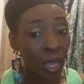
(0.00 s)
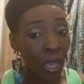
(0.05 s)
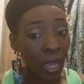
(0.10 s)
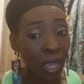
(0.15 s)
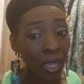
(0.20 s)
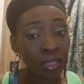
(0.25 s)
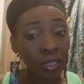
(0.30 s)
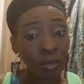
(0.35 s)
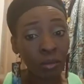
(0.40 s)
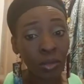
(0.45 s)

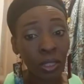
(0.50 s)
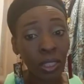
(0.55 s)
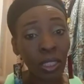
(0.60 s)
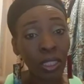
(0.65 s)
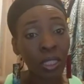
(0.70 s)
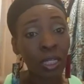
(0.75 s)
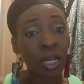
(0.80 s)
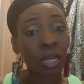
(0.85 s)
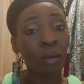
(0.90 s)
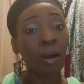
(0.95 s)
Ask him, did
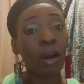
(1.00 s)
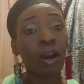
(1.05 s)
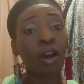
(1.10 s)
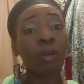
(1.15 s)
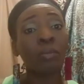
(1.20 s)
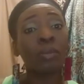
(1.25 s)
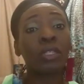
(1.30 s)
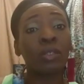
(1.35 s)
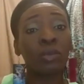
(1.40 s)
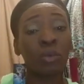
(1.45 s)
he come
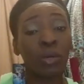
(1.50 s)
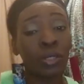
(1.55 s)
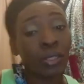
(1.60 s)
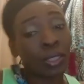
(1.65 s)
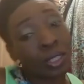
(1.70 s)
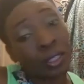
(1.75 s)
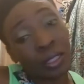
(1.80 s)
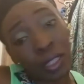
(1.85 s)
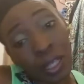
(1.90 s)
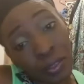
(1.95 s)
home and there
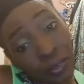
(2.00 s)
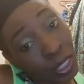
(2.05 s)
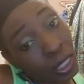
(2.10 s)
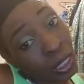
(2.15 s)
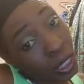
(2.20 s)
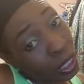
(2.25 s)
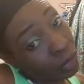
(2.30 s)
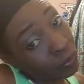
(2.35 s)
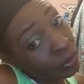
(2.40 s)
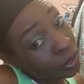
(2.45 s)
wasn't
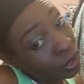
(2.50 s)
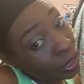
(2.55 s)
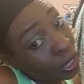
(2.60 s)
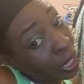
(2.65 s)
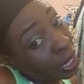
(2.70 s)
nothing left in the